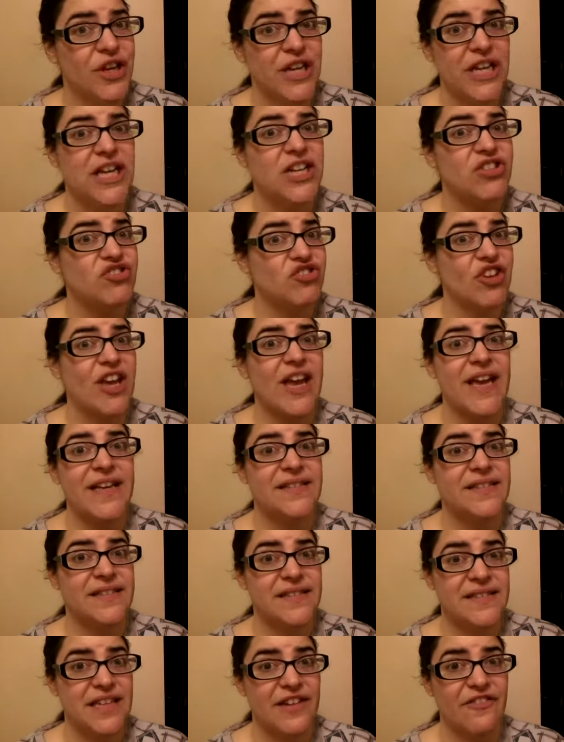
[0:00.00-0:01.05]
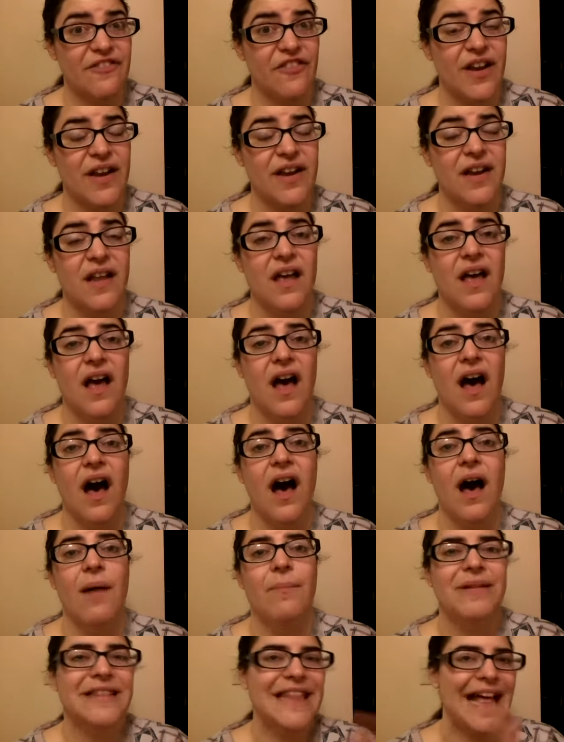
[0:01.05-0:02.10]
each case is different,
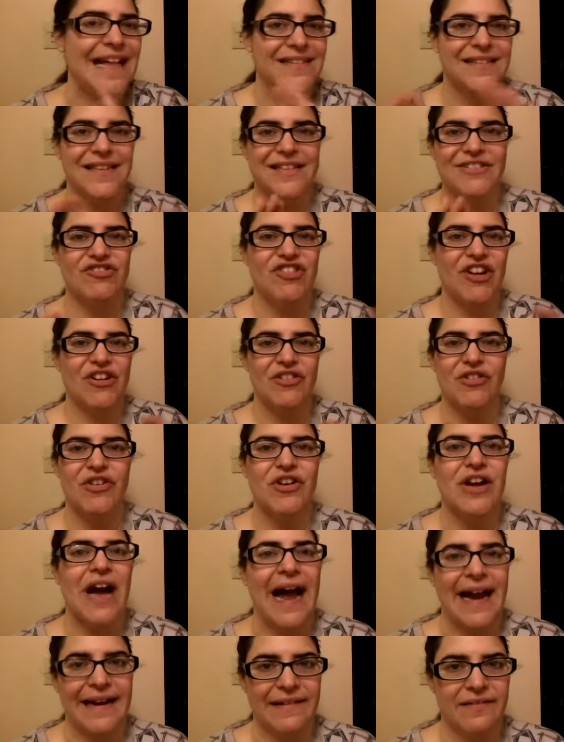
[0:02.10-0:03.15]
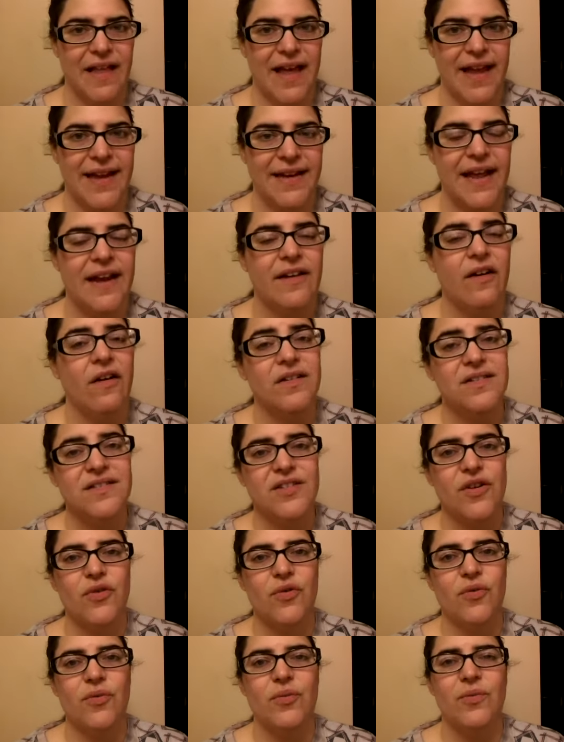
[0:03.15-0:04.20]
but that's a general guideline. And
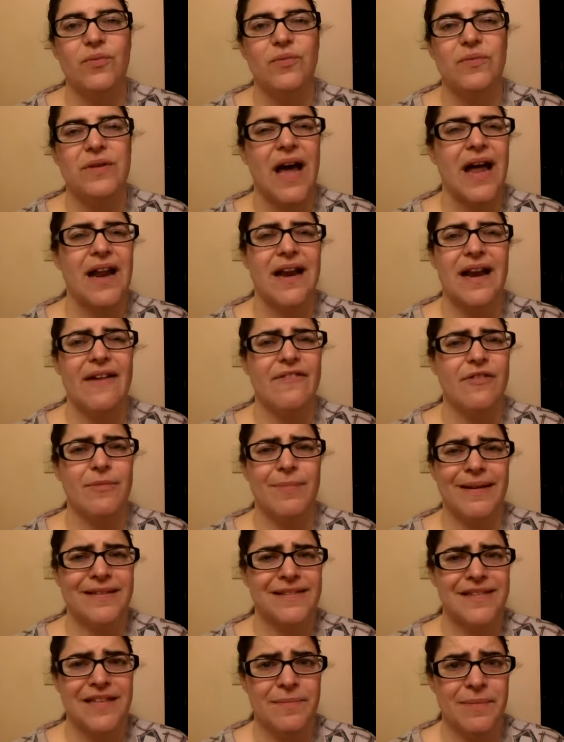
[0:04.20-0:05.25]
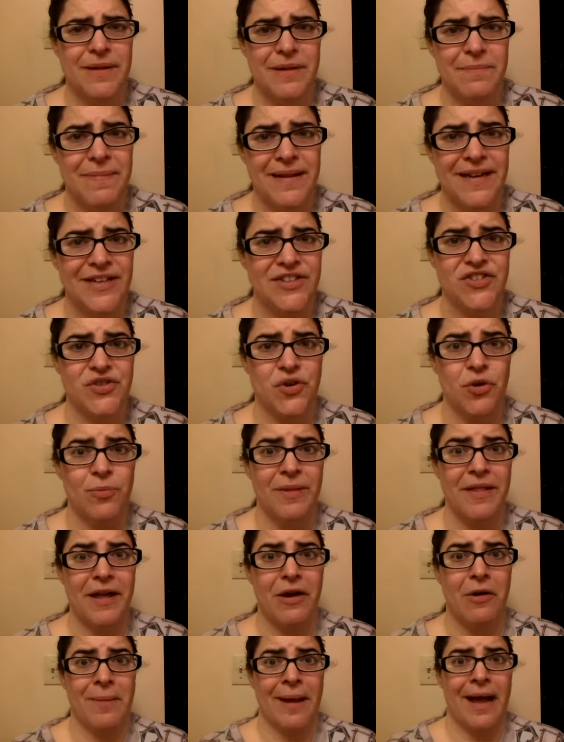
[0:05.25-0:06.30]
also, not everybody's going to be admitted, so don't be
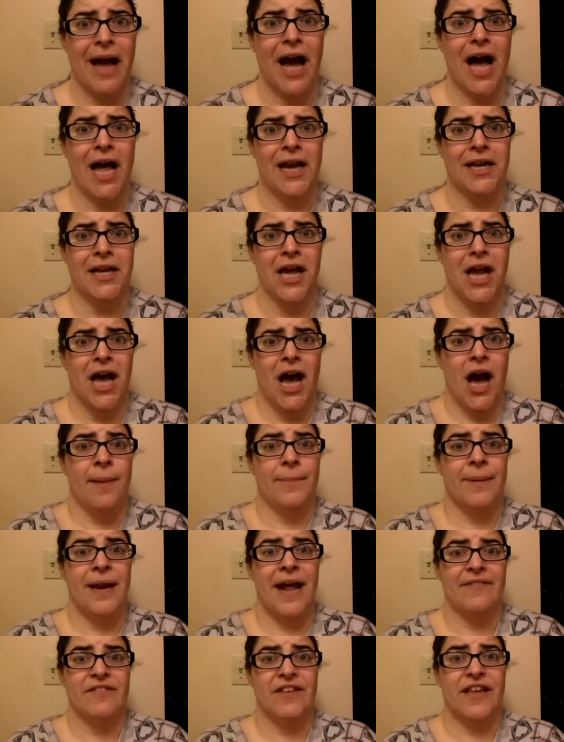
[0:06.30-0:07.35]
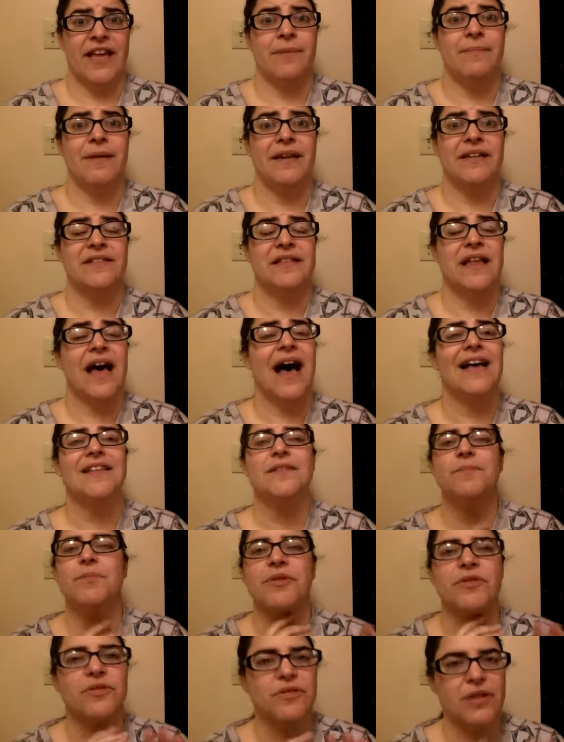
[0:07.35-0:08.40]
like, oh my God, I'm going to have to get admitted to the
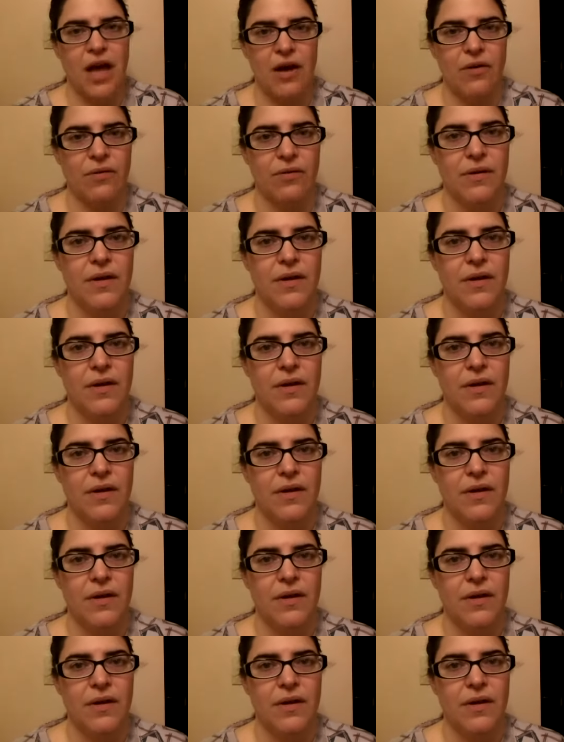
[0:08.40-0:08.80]
hospital. No,